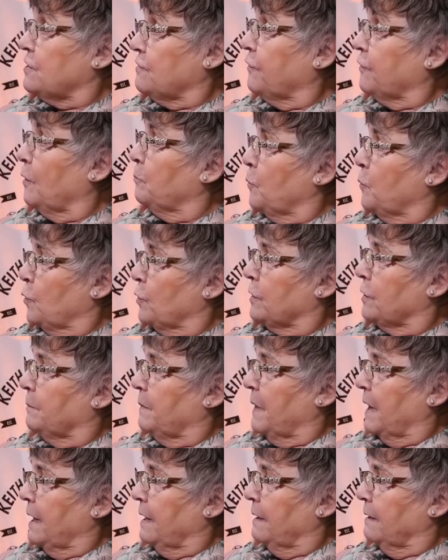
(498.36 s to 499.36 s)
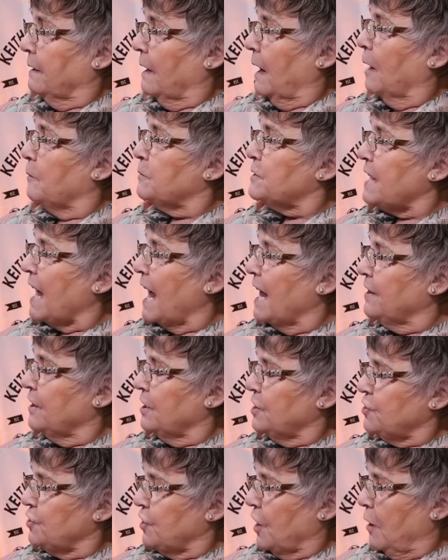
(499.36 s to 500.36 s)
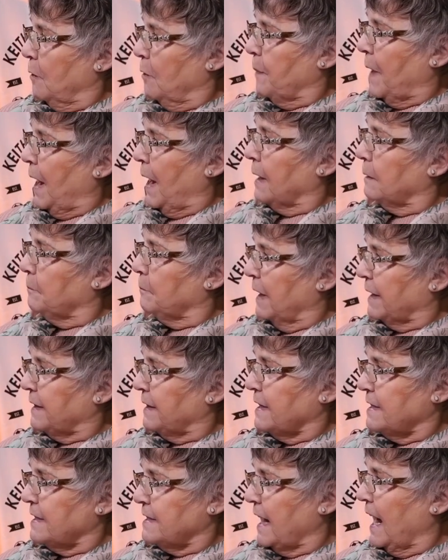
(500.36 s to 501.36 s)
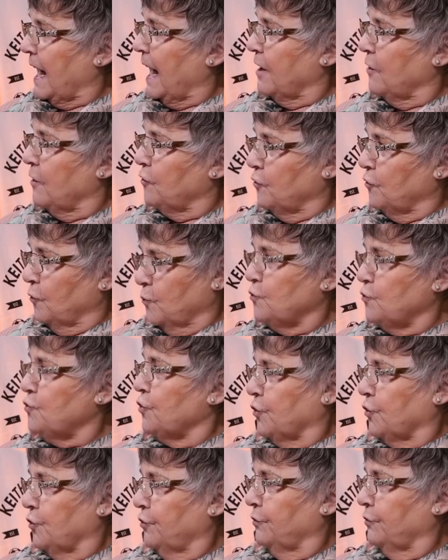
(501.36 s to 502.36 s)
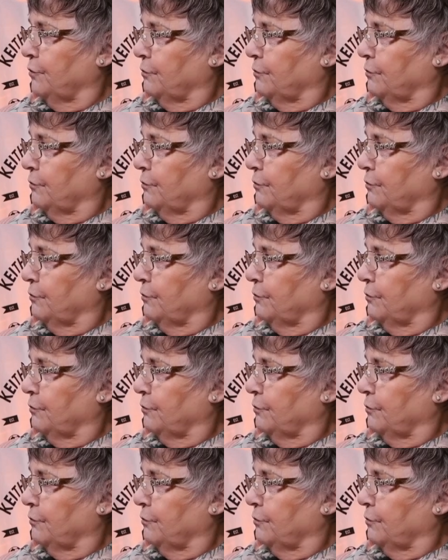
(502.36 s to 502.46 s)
is from more than me. I was in the shop and I met this guy who knows you.